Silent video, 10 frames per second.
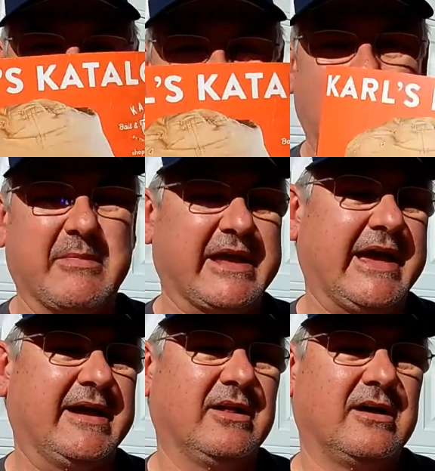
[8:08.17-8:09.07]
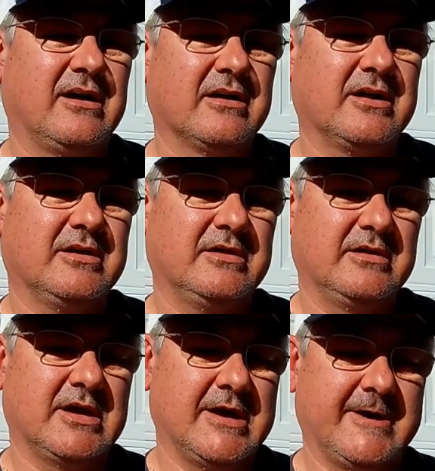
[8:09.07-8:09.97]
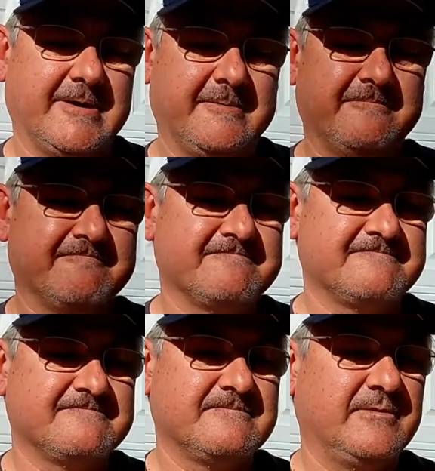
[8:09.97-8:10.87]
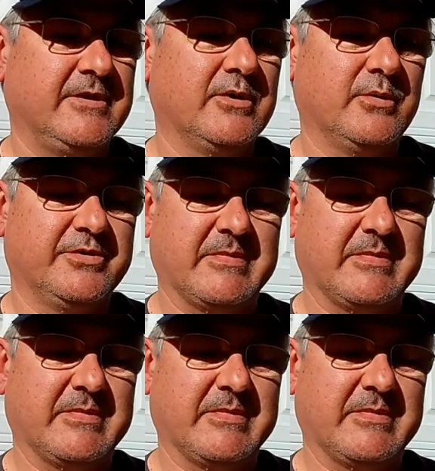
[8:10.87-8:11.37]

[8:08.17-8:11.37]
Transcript: got my catalog, you know, with my